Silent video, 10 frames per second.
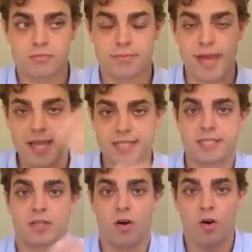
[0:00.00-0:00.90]

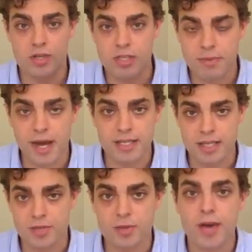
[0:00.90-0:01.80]
based on the money
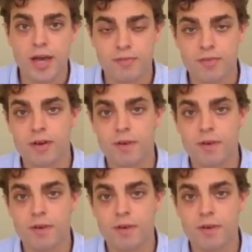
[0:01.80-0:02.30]
that you have